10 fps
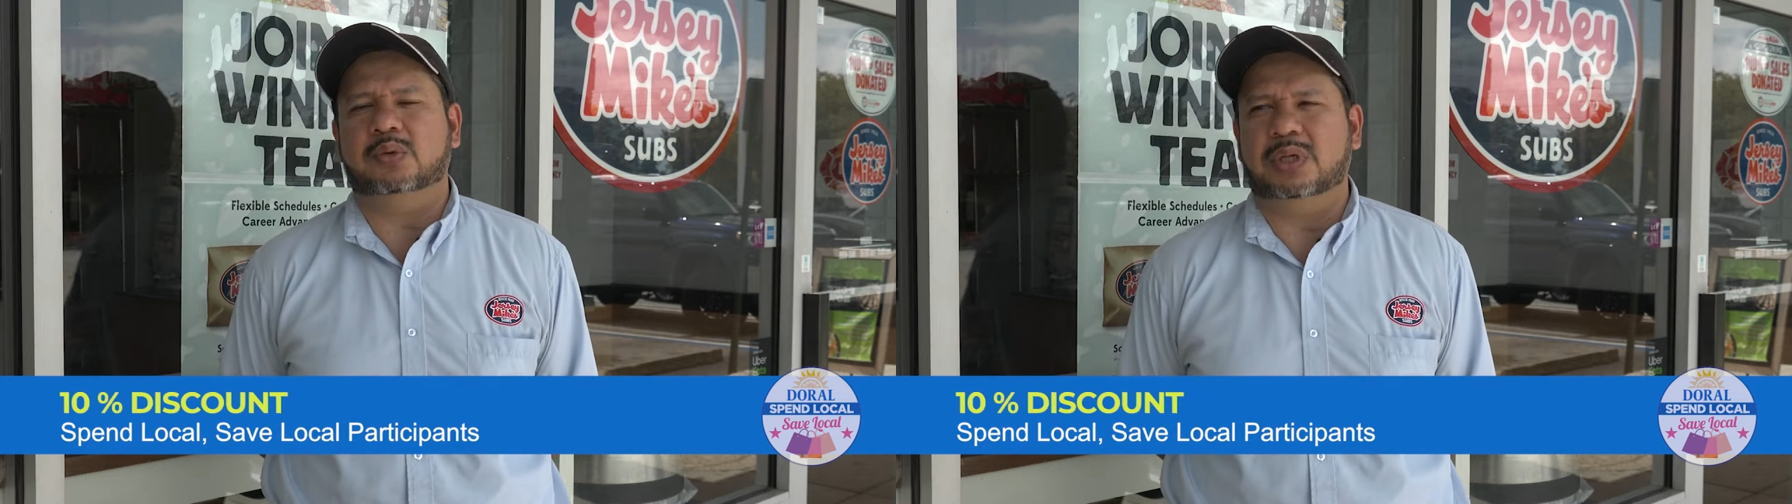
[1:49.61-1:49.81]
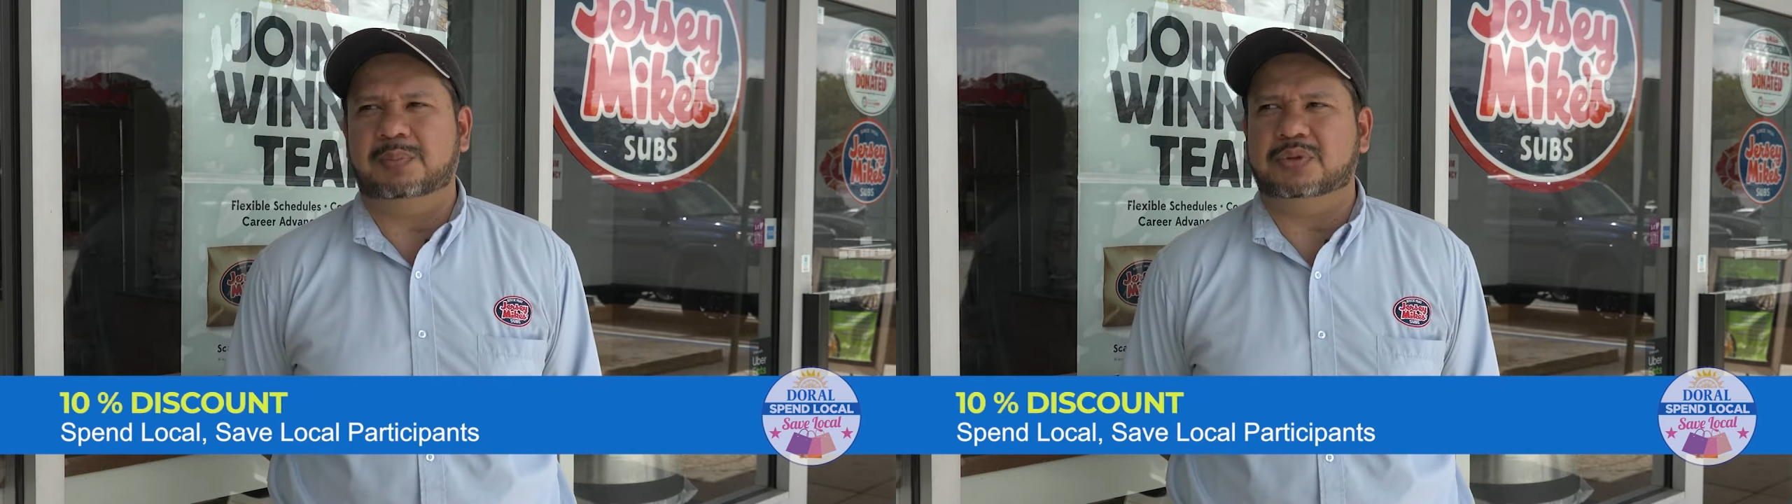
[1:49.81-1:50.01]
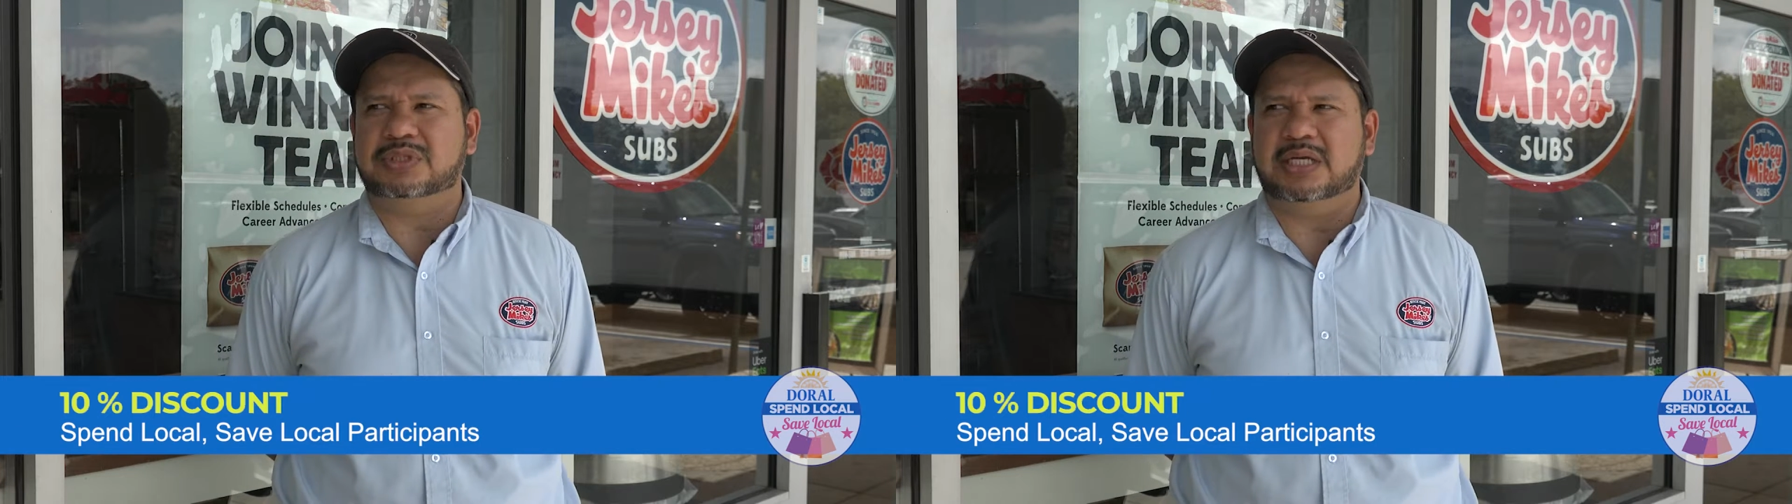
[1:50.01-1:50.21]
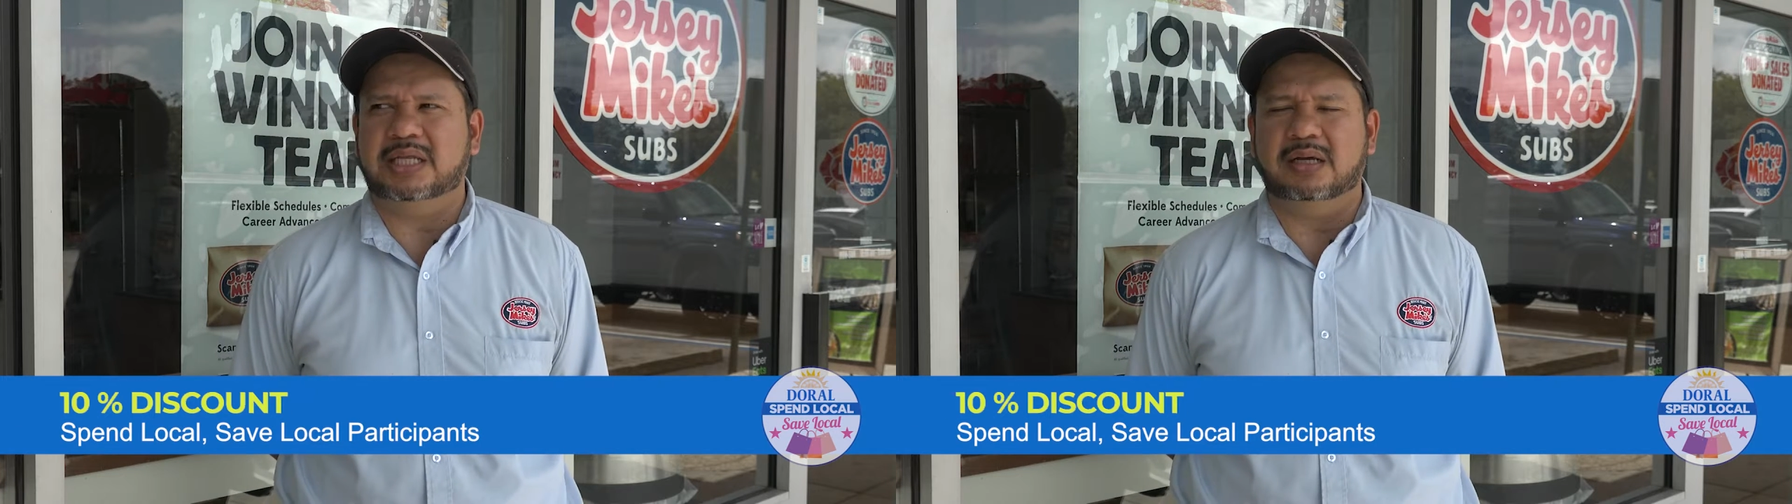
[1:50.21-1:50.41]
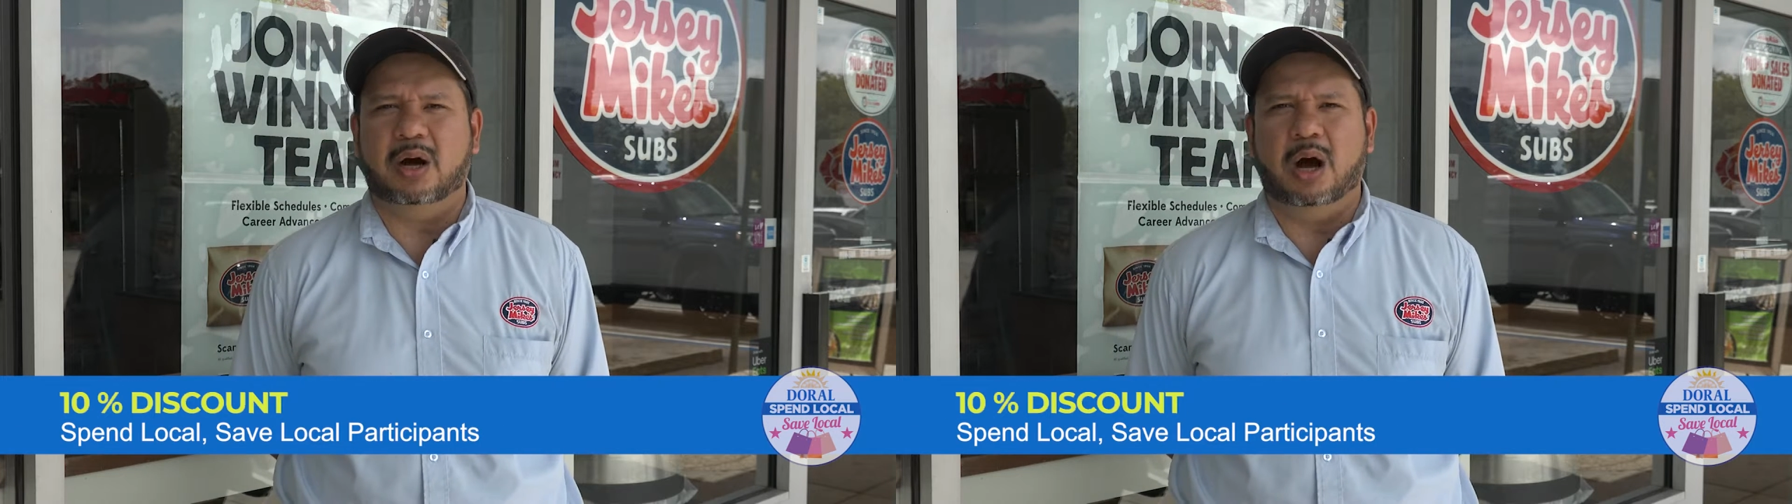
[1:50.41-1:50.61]

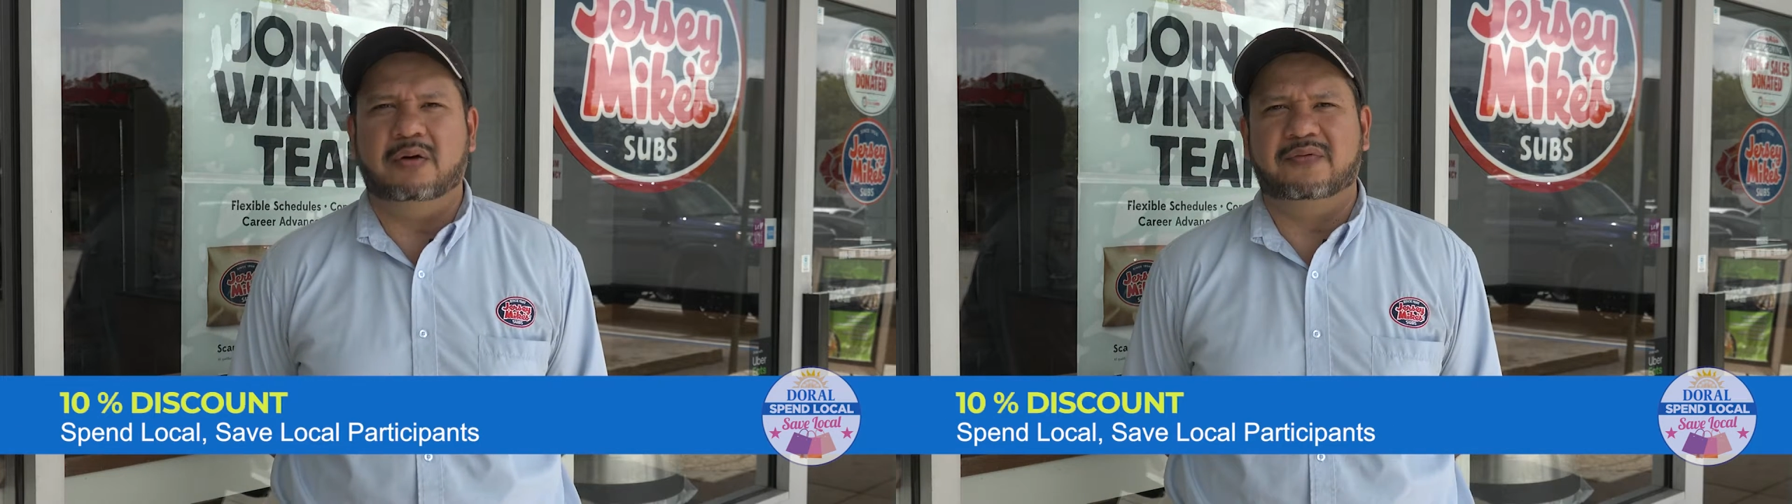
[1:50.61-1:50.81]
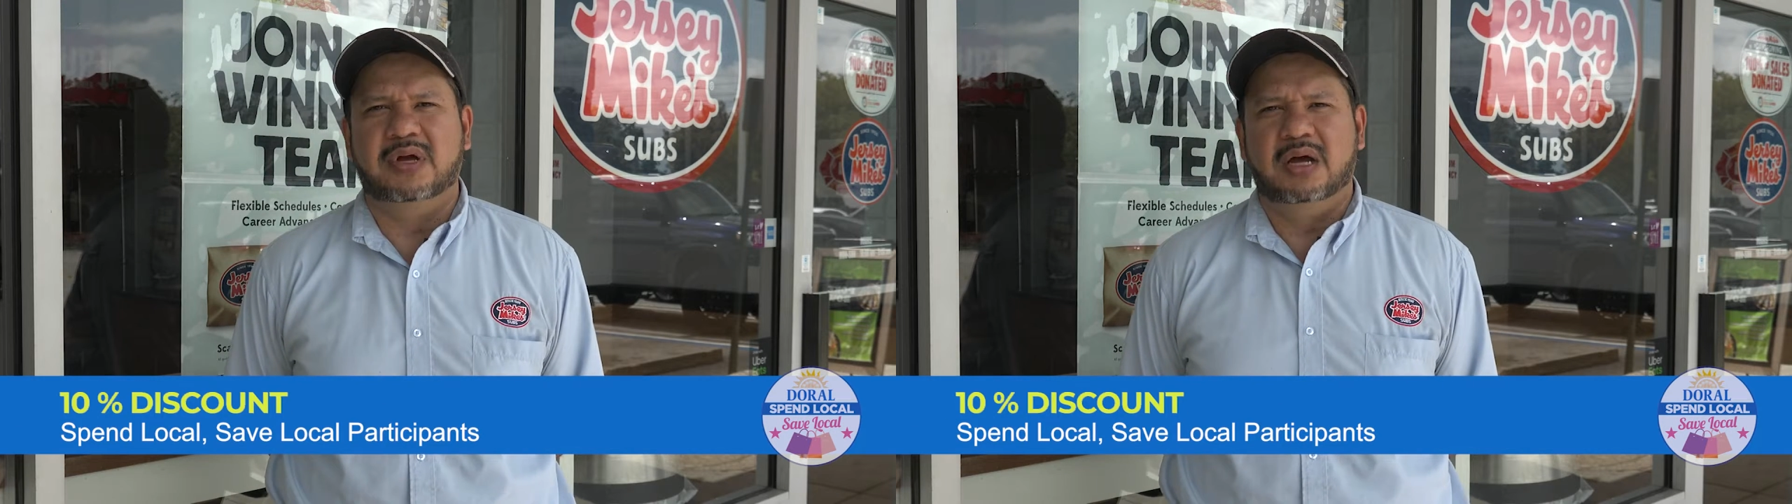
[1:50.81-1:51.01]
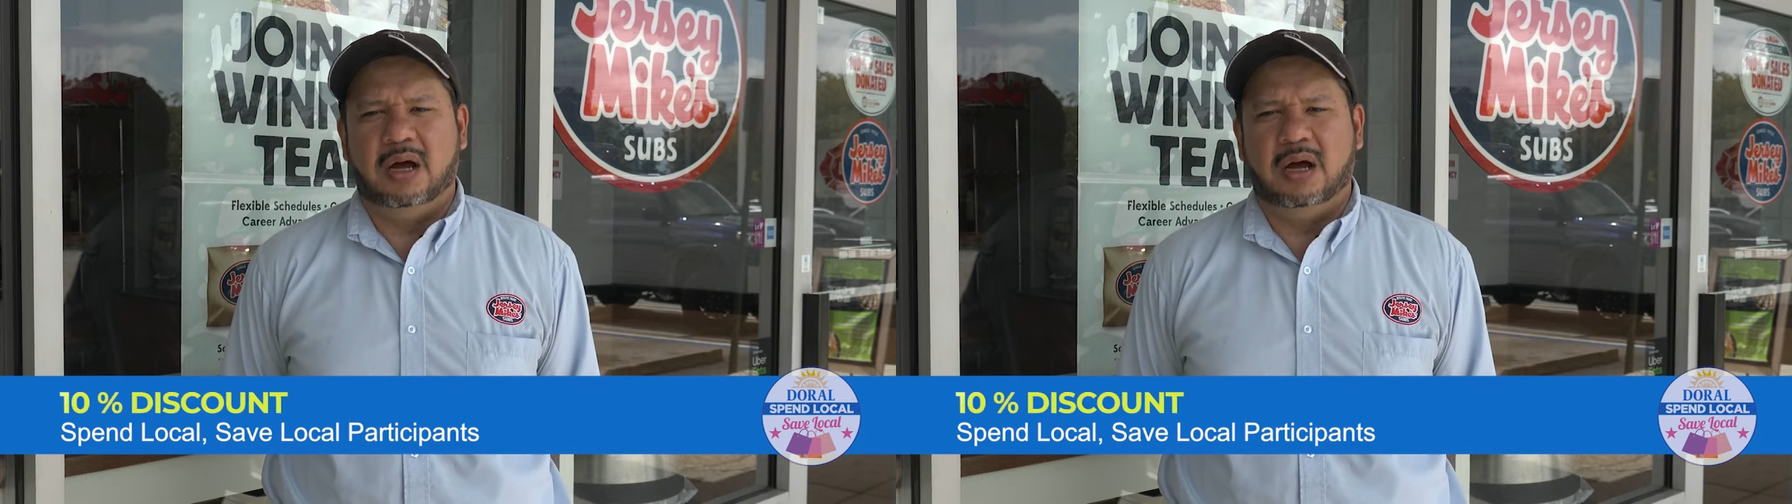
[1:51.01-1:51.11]
20% off